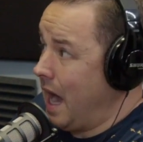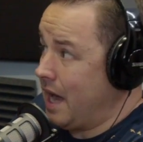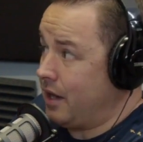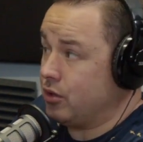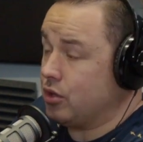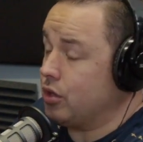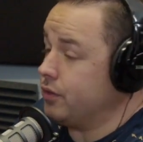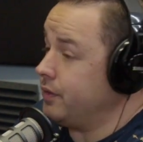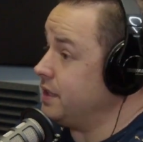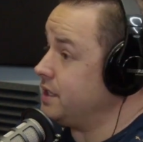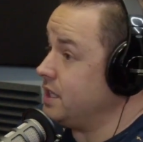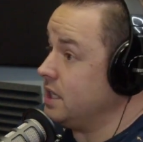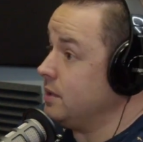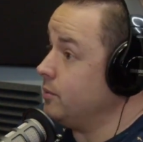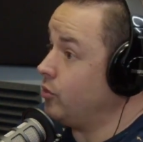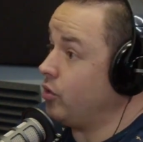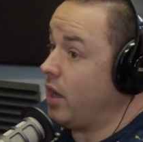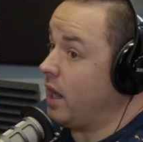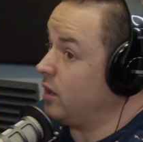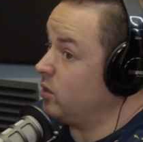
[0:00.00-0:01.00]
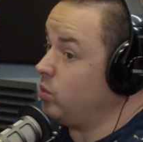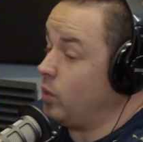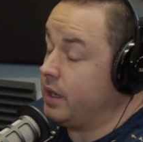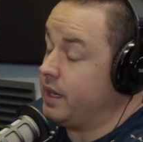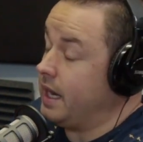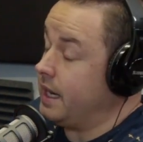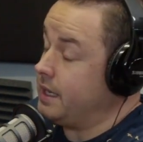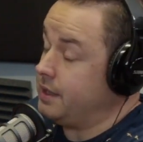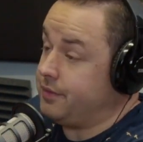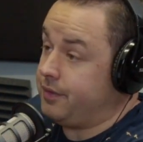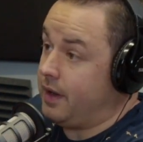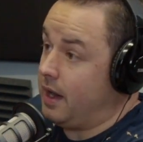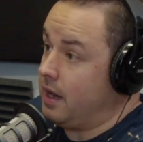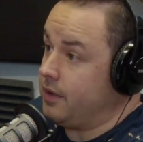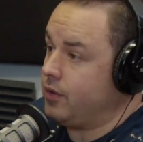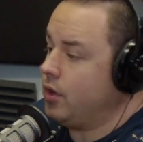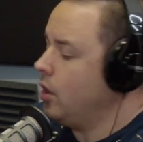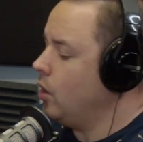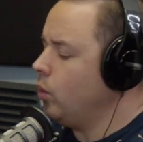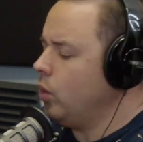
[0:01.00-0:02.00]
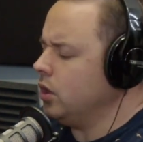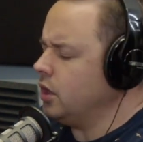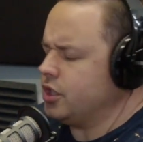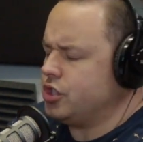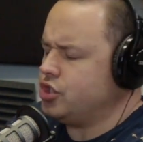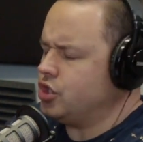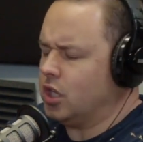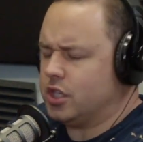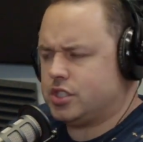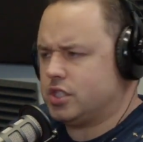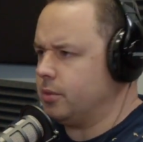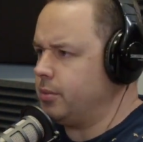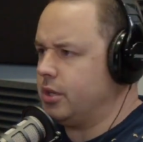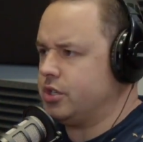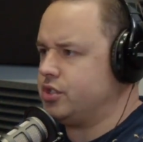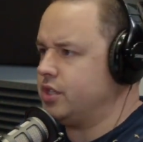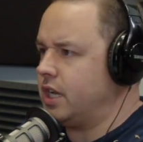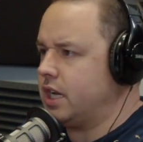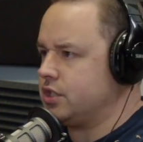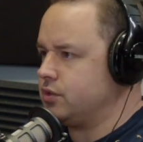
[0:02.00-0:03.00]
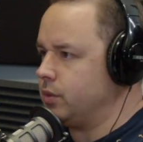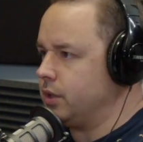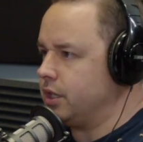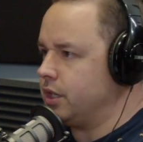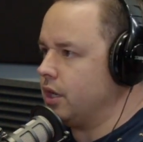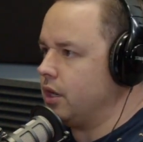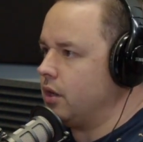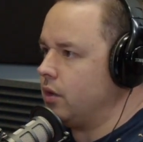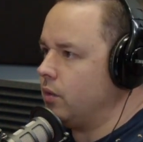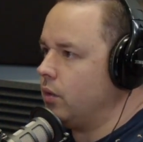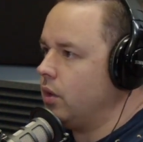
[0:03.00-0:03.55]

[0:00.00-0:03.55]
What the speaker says: I don't know if a team cracked 195. We'll adjust a bunch of that as we go.